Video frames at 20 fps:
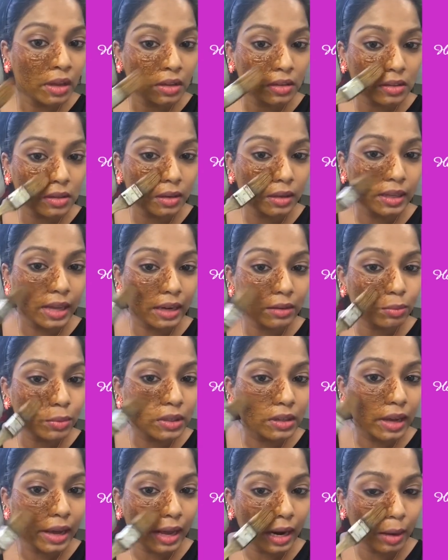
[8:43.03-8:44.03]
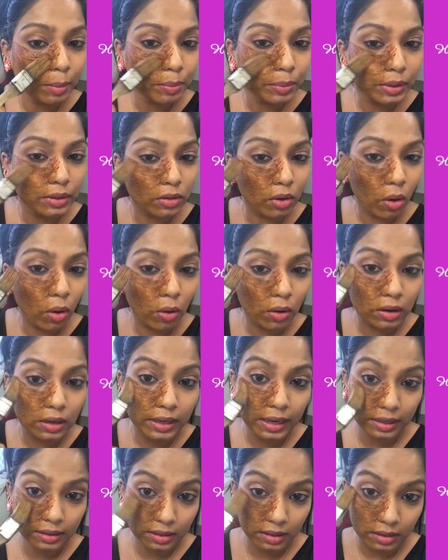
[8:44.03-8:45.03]
So that will help it all
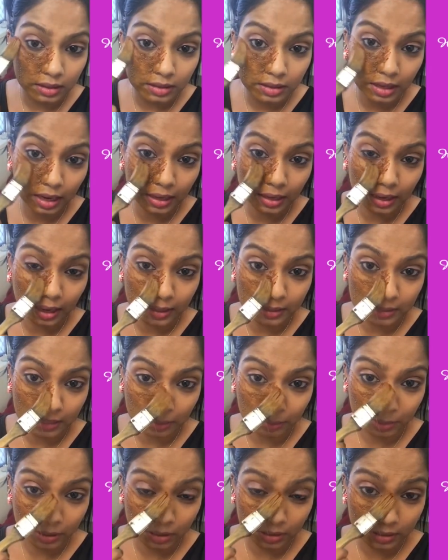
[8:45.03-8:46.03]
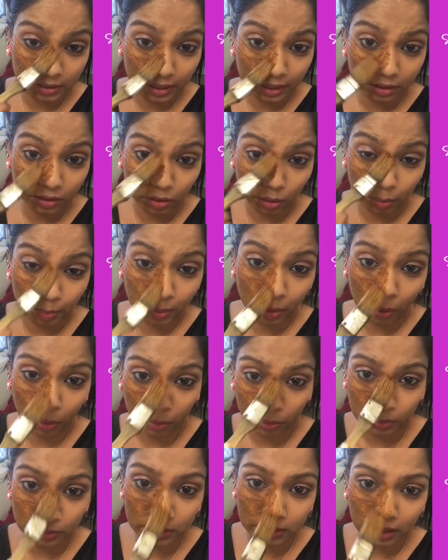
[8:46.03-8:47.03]
get inside nicely, because then your
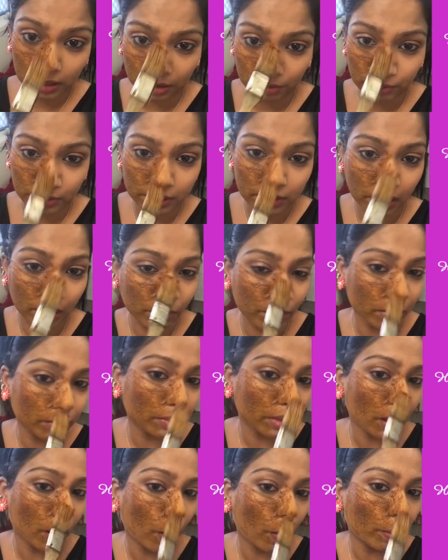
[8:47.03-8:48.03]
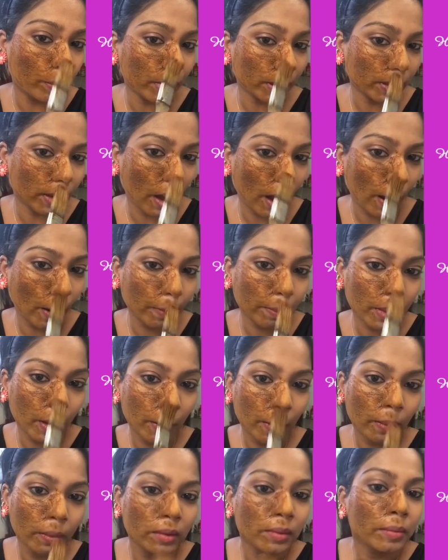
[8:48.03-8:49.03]
pores and everything will be opened
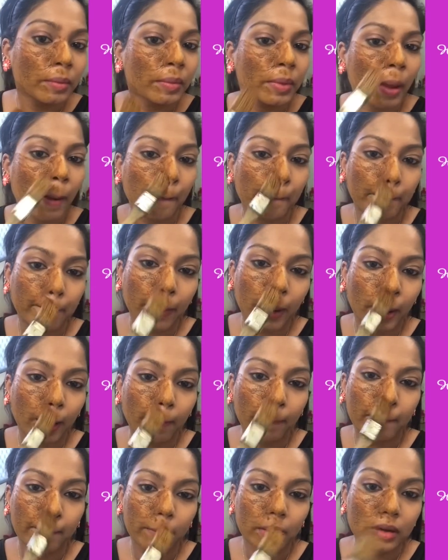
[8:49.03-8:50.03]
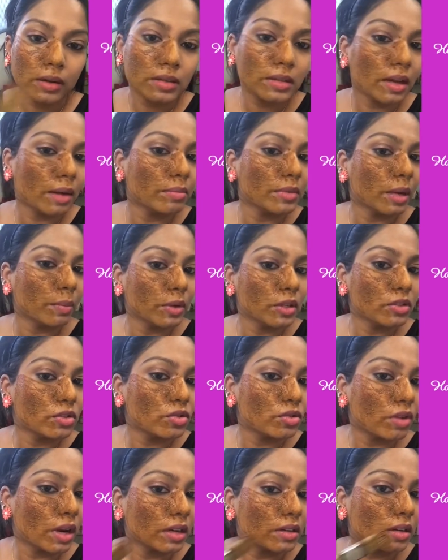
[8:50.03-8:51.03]
up. But because I'm
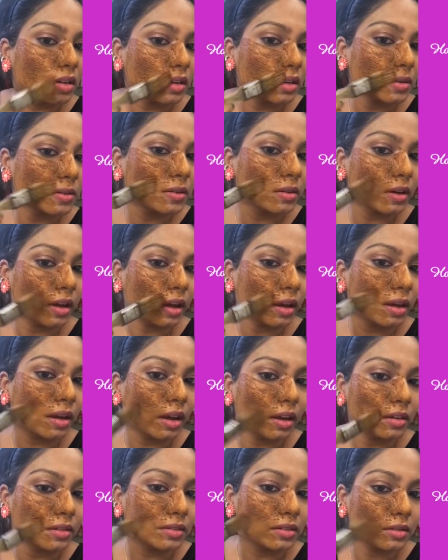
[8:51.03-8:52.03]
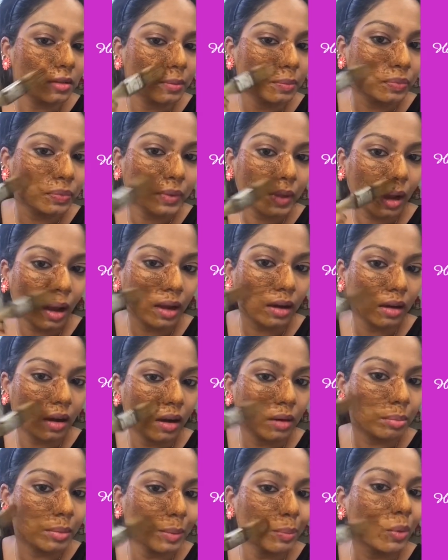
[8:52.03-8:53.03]
demonstrating it today and I
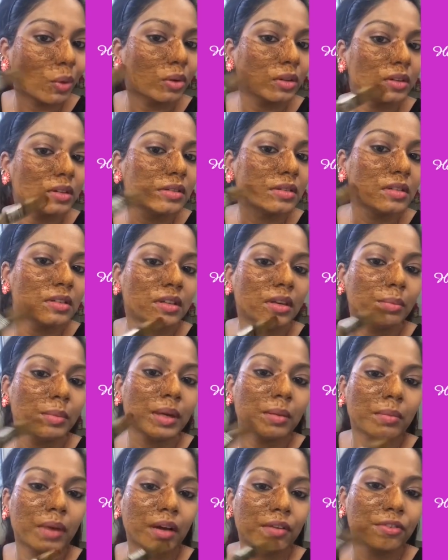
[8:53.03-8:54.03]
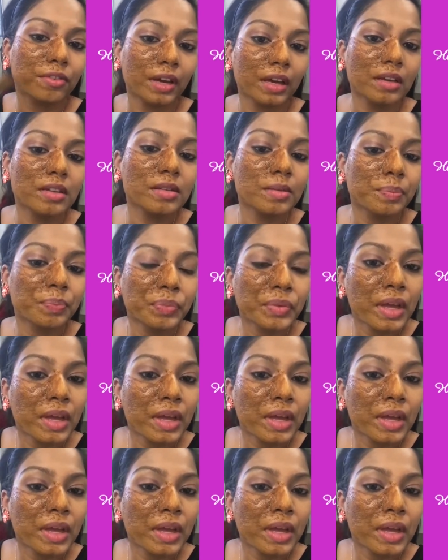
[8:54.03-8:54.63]
can't be bothered steaming my face,